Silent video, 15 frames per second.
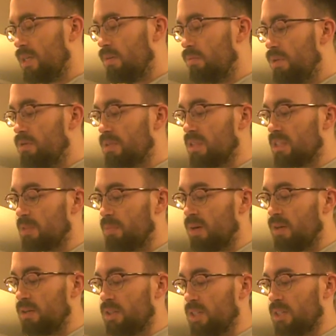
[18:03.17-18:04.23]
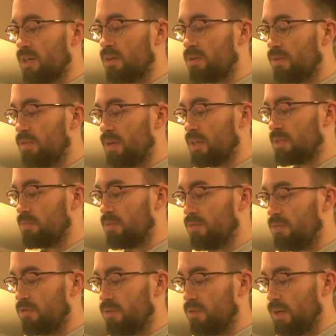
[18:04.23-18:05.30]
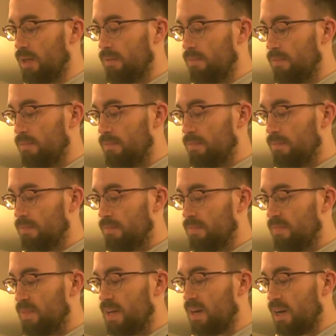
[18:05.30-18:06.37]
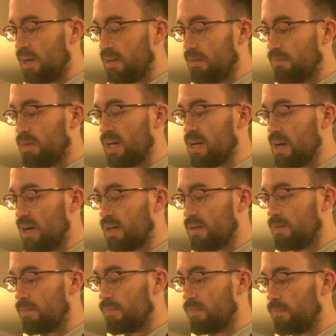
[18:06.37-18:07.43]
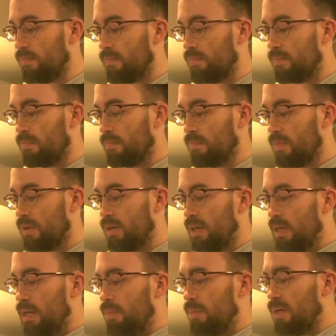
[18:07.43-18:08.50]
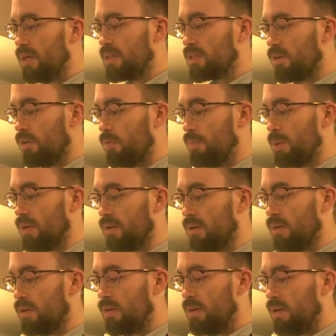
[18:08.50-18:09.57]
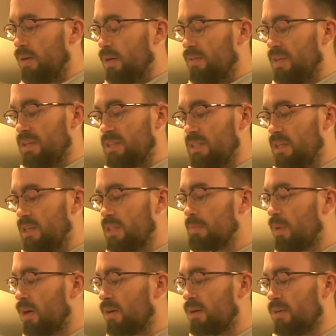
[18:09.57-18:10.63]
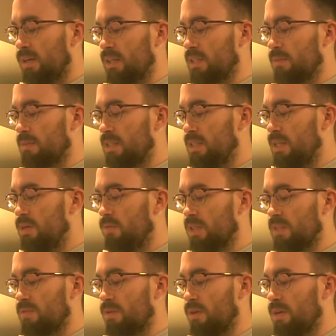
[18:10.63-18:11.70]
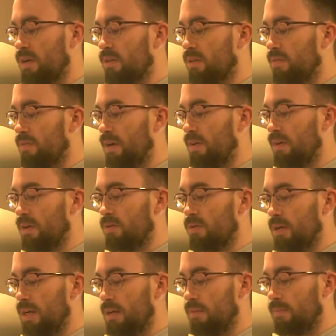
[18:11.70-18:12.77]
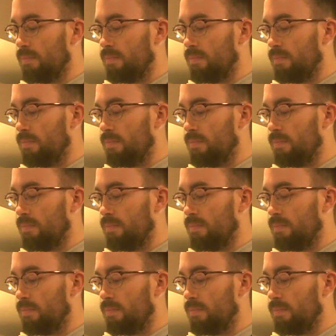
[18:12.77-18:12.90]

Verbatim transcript: We use the sponge as other things move through it. Item by item. Begins open, the Acides bartering some sequence for another very green.